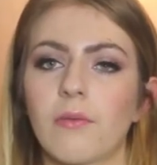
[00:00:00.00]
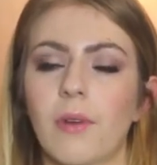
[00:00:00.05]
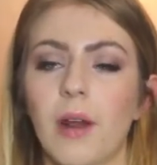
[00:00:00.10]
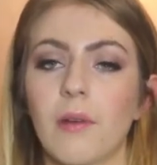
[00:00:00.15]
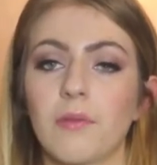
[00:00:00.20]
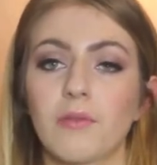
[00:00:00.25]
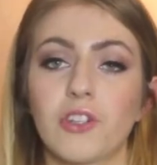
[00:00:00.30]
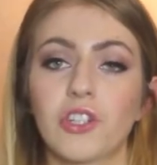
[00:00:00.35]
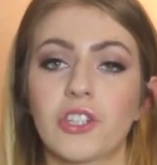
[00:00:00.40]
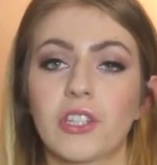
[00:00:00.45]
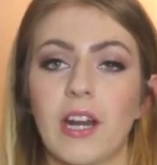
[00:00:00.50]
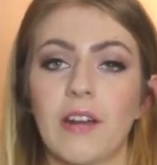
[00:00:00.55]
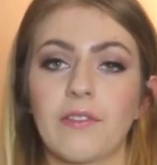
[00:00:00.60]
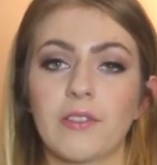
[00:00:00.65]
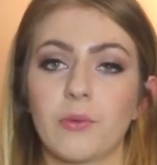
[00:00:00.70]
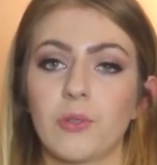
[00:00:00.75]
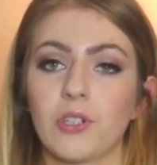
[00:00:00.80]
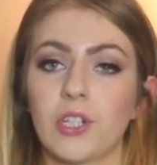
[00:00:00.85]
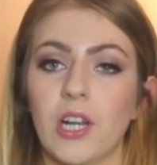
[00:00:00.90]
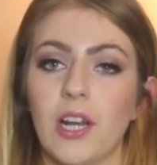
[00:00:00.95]
Right, you're just gonna
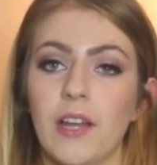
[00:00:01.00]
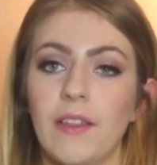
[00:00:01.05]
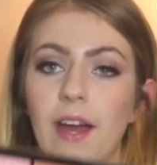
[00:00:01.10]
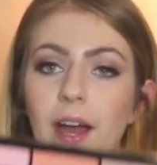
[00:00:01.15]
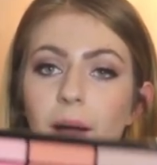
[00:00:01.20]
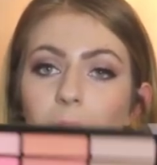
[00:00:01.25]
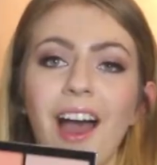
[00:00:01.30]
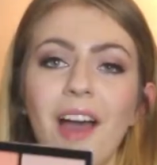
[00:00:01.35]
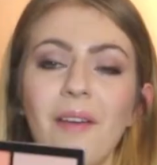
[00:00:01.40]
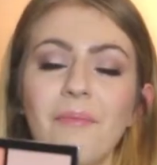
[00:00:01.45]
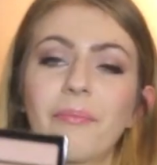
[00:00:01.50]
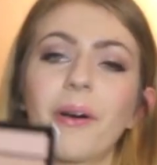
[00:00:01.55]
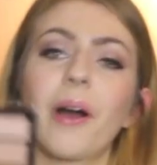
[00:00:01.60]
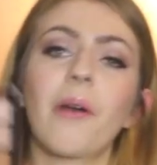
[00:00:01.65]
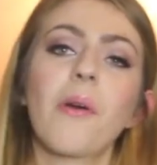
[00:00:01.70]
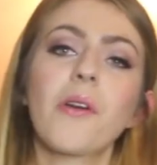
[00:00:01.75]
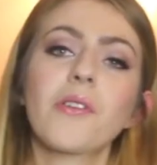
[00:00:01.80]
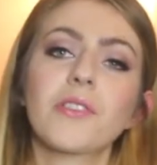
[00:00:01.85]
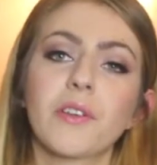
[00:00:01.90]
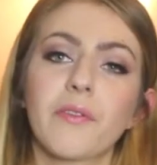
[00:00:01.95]
have to watch it like that. But
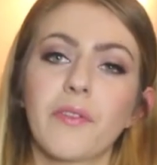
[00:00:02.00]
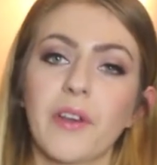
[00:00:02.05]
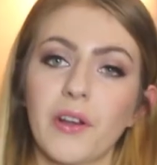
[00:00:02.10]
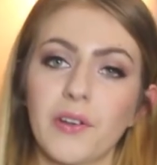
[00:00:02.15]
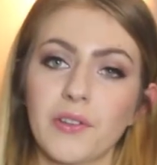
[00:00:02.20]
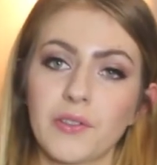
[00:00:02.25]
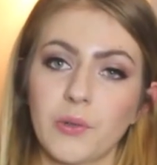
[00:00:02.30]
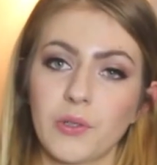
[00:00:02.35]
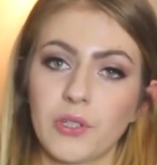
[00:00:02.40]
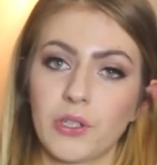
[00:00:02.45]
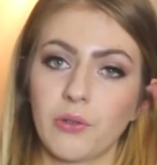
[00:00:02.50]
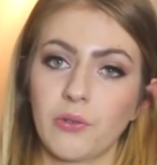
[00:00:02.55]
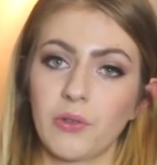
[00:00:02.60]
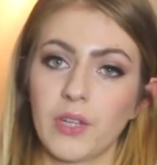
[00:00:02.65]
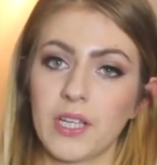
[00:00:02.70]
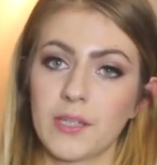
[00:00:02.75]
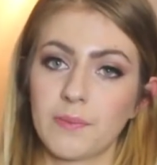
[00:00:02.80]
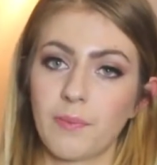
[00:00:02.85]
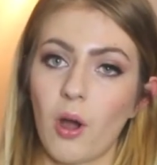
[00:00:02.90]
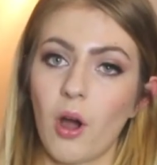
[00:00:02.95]
I won't do a video on swatching all
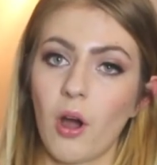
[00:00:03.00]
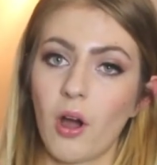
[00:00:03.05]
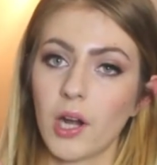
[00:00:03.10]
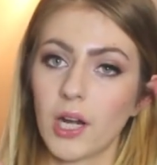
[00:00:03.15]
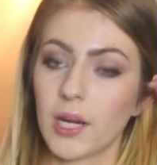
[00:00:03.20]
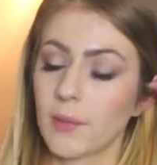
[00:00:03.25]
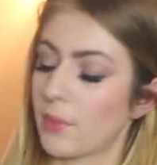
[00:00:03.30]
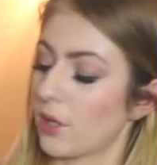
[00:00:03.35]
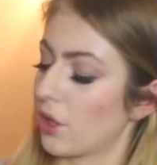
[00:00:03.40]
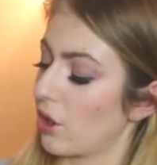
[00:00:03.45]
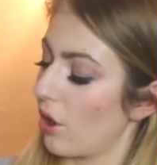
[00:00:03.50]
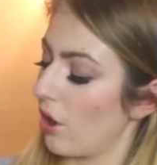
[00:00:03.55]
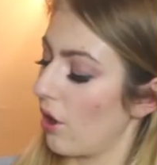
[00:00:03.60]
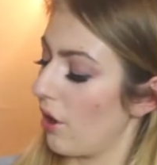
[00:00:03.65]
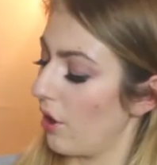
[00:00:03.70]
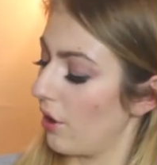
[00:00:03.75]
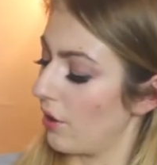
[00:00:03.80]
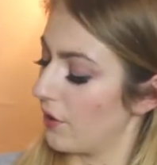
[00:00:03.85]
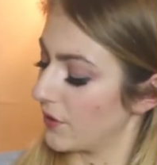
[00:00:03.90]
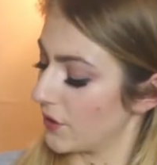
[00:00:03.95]
these, partly
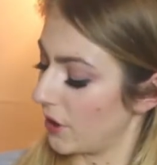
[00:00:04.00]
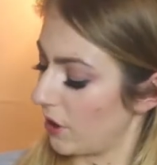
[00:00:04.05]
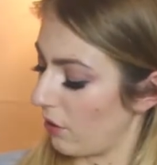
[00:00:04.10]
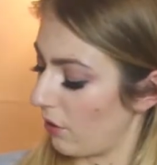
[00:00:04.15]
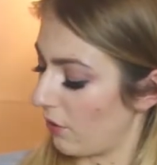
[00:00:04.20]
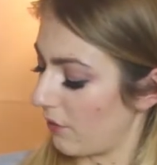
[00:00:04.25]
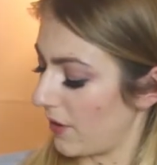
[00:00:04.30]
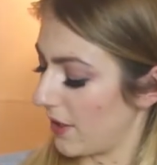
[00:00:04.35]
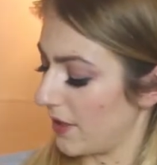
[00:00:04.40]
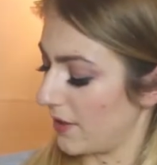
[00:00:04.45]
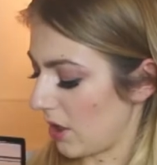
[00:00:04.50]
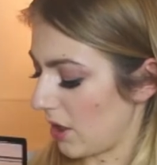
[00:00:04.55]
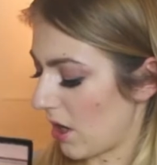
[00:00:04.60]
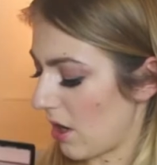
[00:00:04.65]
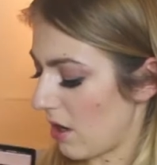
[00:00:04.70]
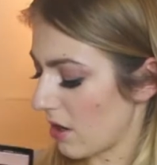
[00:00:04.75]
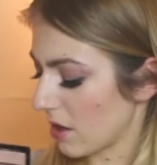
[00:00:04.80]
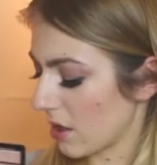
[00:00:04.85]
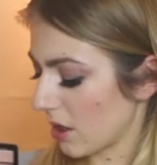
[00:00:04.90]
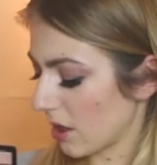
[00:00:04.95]
because a lot of these
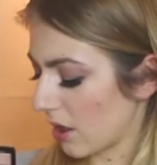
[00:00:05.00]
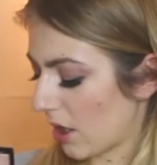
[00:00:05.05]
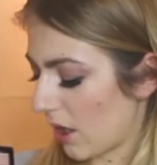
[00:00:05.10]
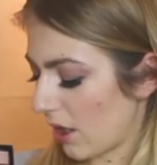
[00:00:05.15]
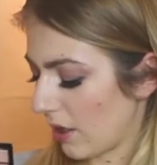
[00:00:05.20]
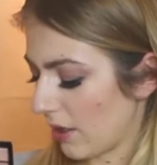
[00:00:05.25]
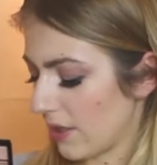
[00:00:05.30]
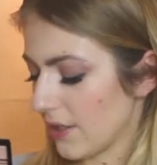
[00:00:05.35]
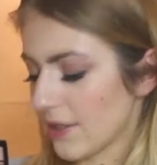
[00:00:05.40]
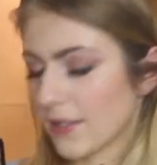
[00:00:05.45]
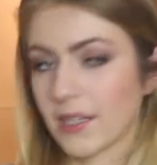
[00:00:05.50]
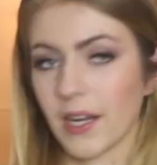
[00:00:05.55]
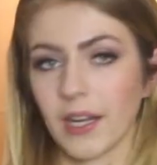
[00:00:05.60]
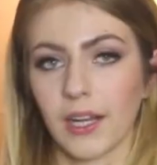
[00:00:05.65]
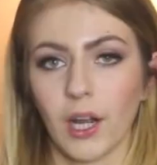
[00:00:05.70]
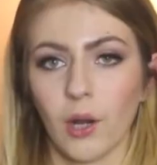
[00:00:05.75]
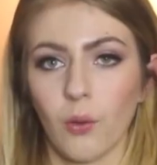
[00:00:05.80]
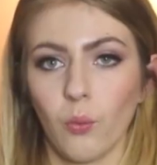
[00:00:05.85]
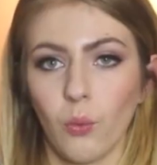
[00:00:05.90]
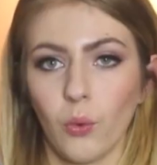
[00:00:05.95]
darker colours,
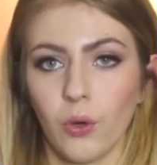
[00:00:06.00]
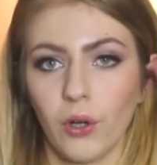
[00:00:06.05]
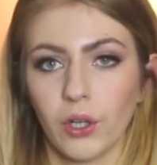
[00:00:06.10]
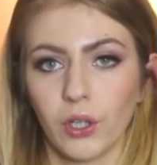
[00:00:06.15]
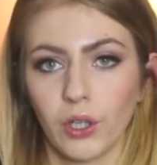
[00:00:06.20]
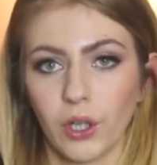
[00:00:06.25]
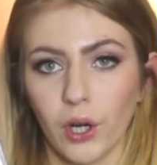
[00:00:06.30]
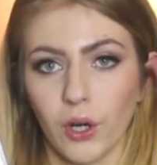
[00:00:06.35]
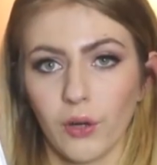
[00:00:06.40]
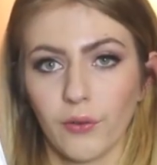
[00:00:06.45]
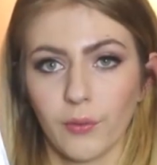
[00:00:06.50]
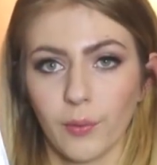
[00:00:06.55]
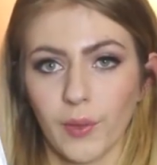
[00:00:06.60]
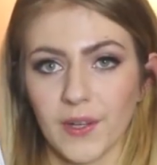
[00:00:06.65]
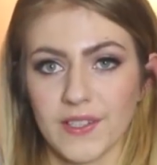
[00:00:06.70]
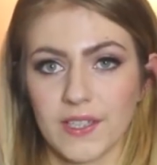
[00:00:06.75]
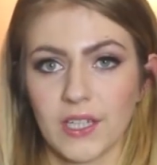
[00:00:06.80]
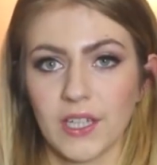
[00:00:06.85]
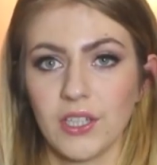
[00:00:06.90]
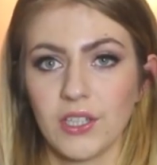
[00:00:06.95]
like, wouldn't go for
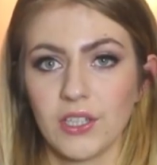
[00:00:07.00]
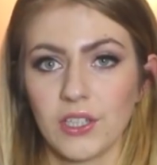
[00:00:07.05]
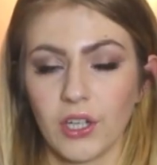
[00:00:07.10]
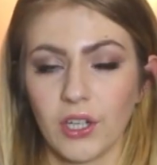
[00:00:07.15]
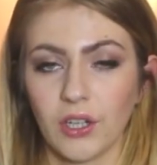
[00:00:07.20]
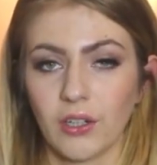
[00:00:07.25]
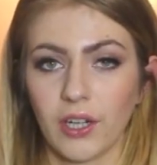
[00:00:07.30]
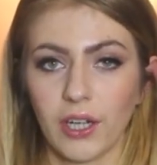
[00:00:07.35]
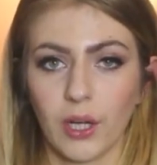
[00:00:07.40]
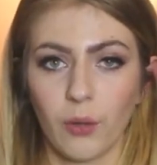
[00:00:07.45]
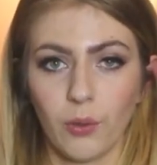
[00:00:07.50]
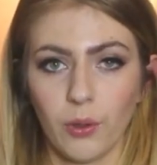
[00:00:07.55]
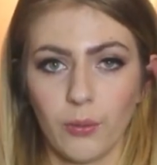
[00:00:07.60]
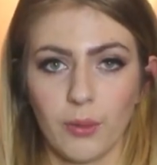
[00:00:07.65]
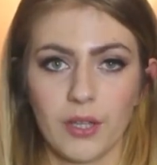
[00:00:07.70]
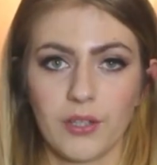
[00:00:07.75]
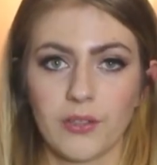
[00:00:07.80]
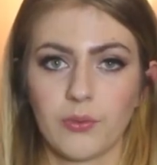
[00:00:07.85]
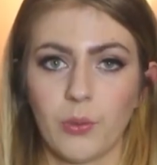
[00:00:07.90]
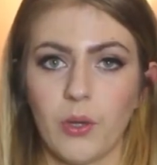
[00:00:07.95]
my skin tone. Like, I wouldn't
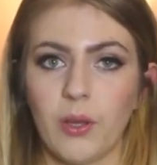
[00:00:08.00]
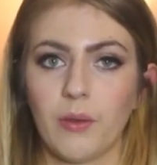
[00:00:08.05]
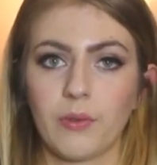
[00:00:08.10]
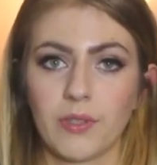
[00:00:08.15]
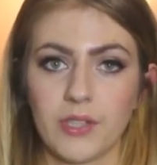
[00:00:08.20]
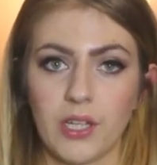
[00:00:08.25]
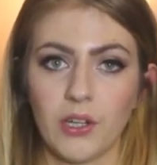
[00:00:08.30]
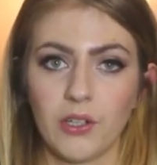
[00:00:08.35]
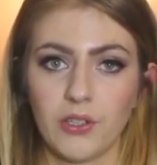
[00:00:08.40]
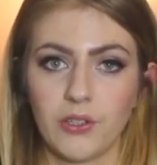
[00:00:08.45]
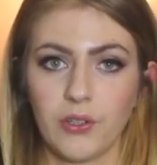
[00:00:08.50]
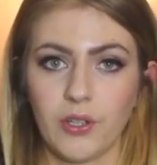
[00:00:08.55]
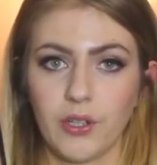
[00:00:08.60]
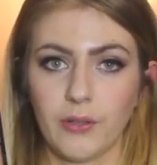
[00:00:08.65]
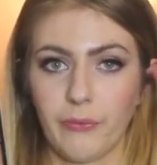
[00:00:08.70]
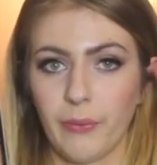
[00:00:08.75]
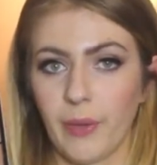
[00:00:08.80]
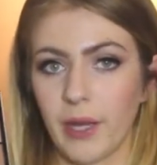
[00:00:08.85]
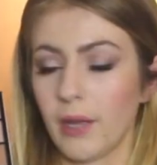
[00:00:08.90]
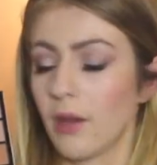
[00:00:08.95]
be able to wear them because they are too
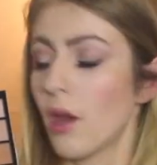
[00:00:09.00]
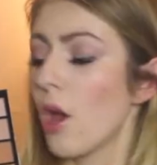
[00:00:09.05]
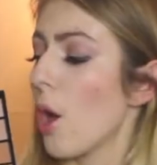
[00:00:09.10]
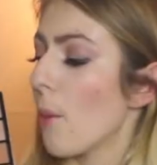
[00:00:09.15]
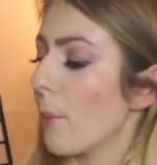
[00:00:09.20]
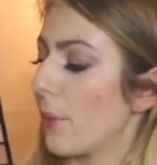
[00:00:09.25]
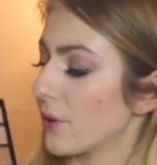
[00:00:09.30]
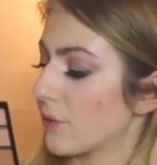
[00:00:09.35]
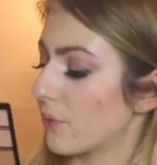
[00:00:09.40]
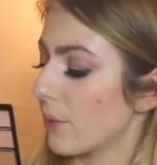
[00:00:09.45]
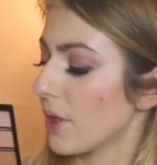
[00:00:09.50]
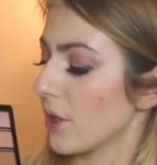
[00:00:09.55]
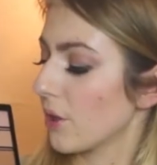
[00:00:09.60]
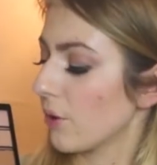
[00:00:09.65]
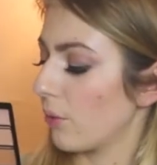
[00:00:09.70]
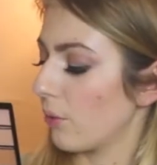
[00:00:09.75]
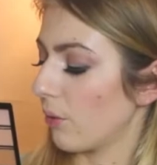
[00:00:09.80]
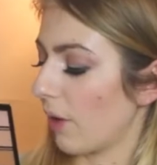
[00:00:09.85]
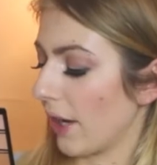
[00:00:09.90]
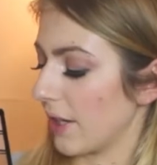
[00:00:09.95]
dark for me. But it's really
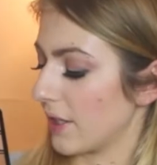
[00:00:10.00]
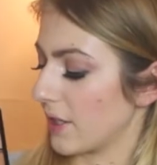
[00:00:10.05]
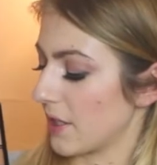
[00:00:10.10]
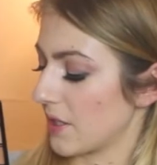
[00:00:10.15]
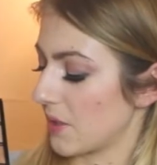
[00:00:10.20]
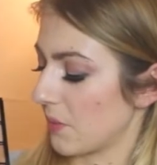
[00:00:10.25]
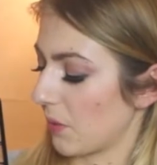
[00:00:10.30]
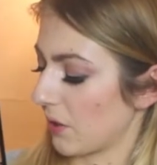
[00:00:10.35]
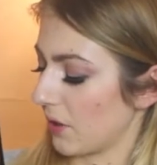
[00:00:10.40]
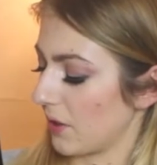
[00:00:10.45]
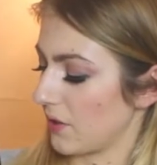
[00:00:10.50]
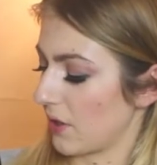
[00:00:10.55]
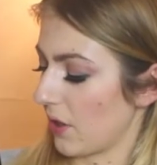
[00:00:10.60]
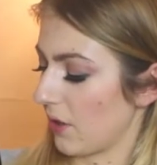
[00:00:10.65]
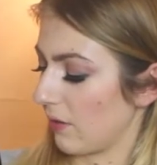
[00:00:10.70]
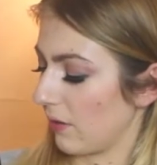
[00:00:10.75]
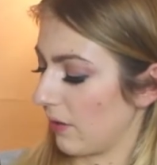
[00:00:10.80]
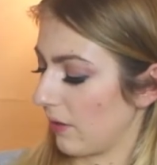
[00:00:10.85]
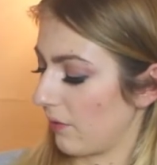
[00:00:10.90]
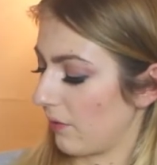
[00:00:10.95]
cool, like, just to bring these
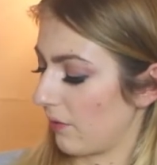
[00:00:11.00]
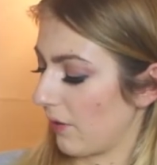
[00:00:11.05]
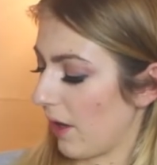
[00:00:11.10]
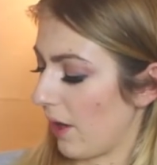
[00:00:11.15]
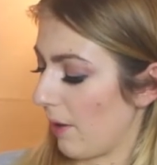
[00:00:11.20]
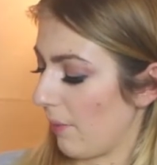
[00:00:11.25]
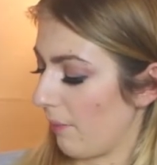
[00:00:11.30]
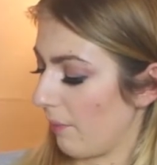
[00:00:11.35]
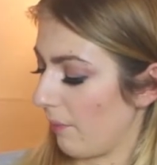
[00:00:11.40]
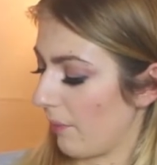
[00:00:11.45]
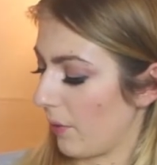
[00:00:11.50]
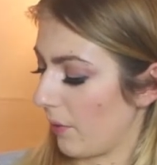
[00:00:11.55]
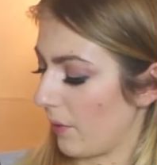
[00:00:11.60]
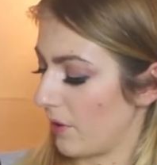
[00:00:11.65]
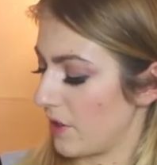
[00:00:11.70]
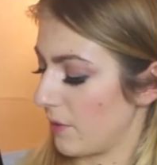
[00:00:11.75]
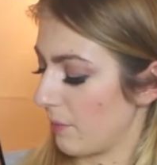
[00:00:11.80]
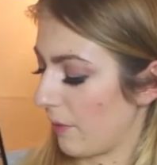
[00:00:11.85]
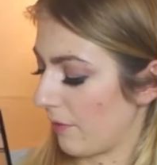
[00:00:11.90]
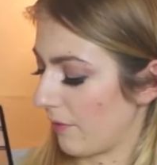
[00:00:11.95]
over if I want
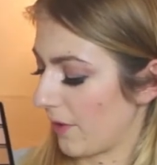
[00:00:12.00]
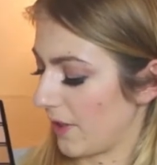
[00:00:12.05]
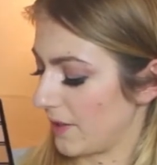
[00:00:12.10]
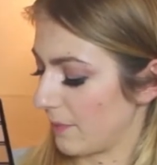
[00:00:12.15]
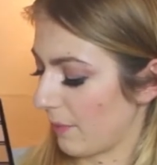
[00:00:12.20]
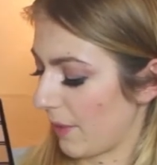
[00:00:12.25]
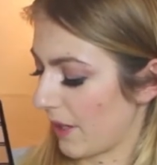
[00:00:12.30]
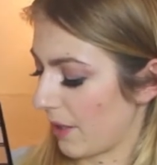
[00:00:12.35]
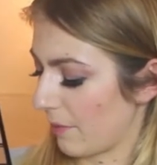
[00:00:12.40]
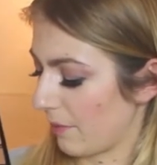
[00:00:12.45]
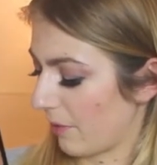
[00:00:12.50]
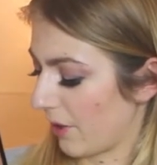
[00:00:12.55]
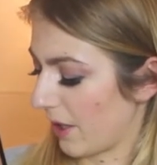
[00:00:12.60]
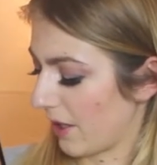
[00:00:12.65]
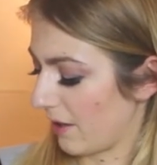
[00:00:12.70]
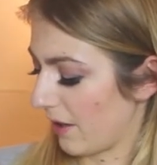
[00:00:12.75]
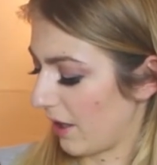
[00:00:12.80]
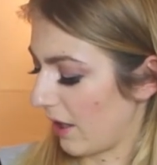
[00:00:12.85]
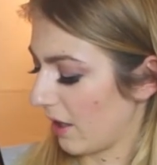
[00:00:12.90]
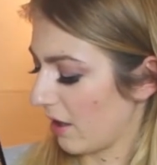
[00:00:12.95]
to do my friend's makeup or
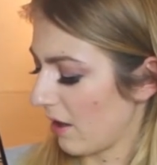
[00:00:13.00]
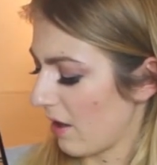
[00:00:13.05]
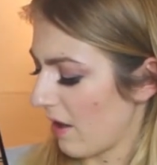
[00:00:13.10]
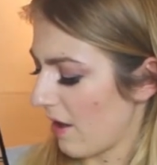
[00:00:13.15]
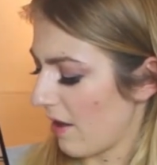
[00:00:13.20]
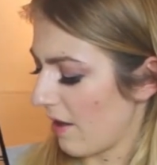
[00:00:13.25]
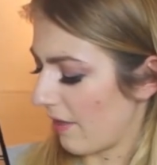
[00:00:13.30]
anything.